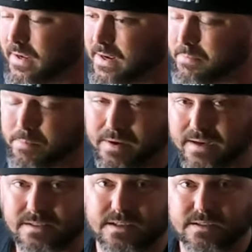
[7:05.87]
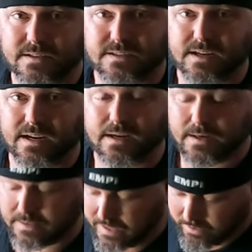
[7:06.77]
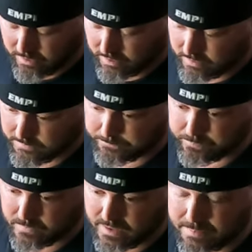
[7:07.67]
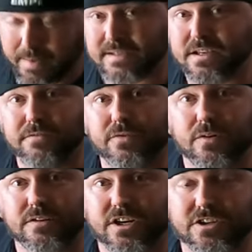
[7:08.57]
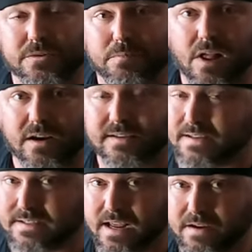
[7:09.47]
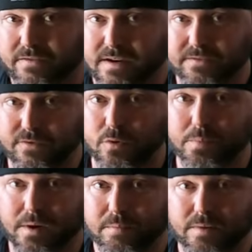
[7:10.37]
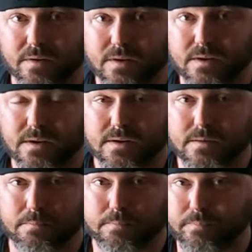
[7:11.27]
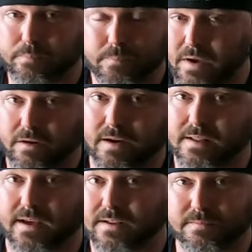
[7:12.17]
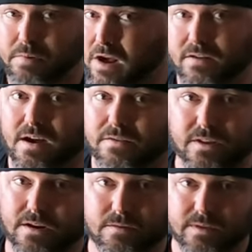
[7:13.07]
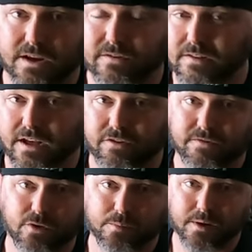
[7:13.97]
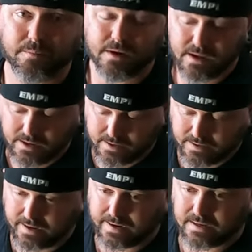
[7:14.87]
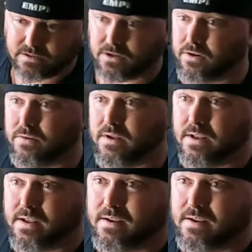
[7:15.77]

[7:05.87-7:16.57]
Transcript: uh, but because this is a, a later uh, Mexican fuel injection block, it doesn't have a fuel pump area, like it's blocked off. They don't, they use electric fuel pump. Uh, so